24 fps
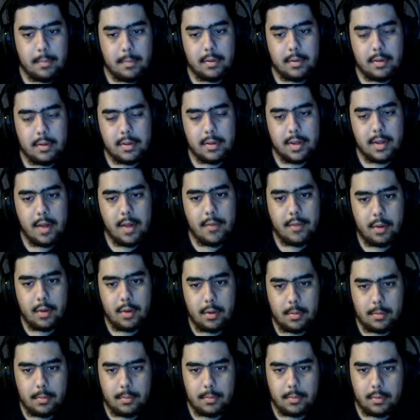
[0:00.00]

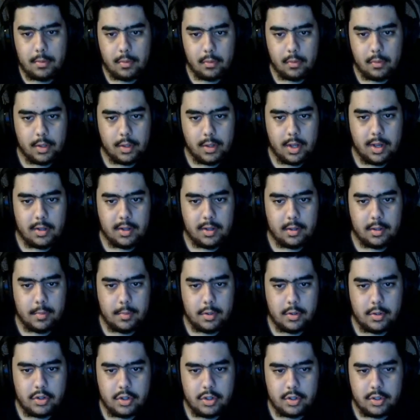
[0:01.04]
nether or the end
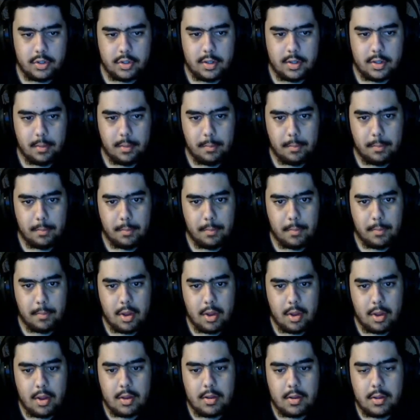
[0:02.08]
dimension and
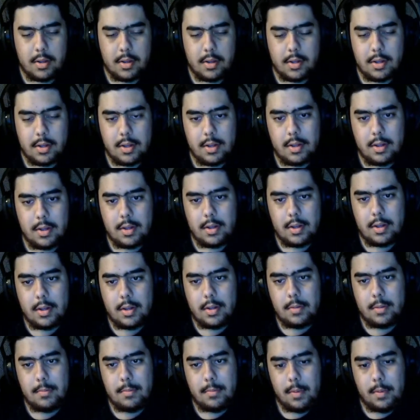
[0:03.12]

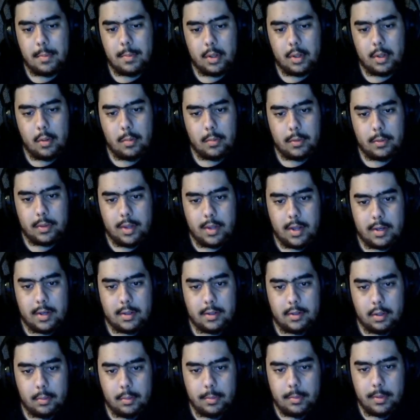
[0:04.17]
maybe go with that a
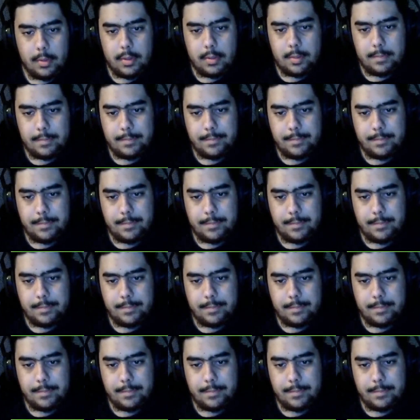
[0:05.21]
little bit.